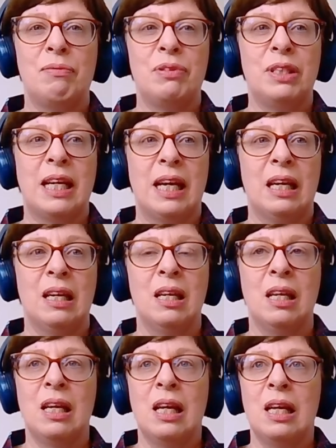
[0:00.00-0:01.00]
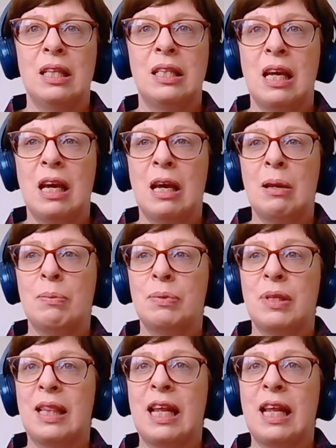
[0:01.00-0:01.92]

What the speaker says: everyday terms.